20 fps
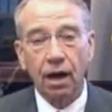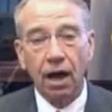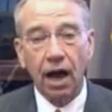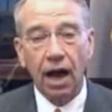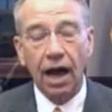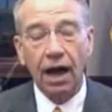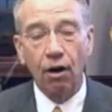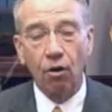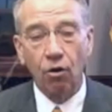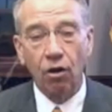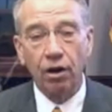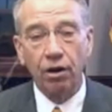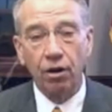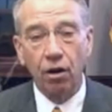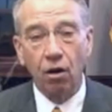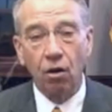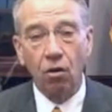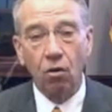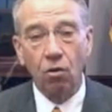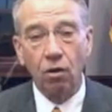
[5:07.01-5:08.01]
I ought to
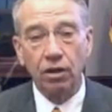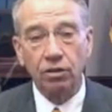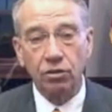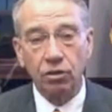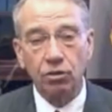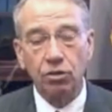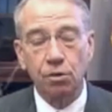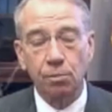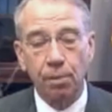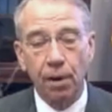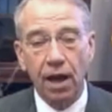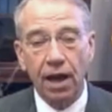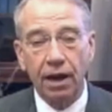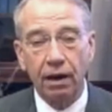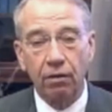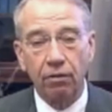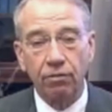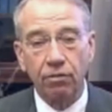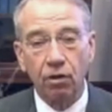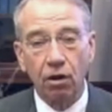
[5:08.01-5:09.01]
know, as a
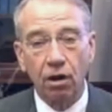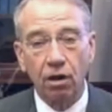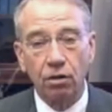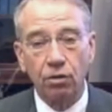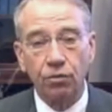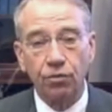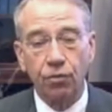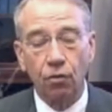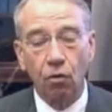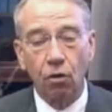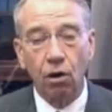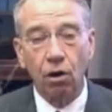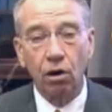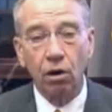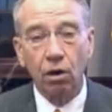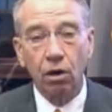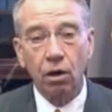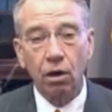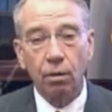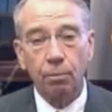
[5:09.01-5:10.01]
supplier of drugs for
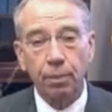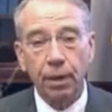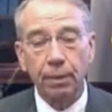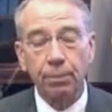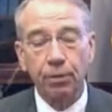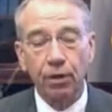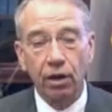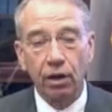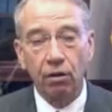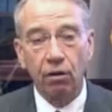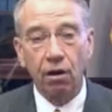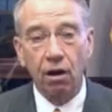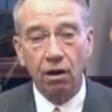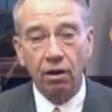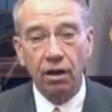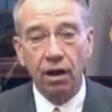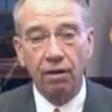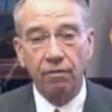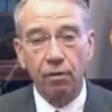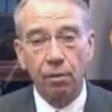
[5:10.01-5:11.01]
people that are
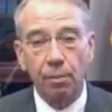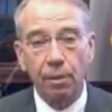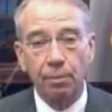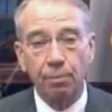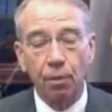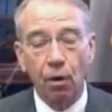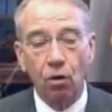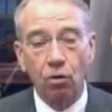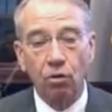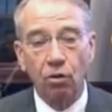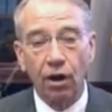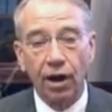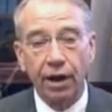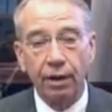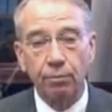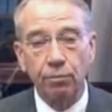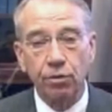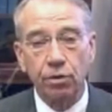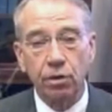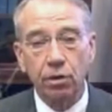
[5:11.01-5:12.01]
on government
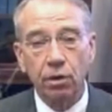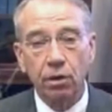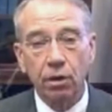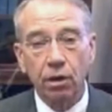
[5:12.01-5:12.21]
programs,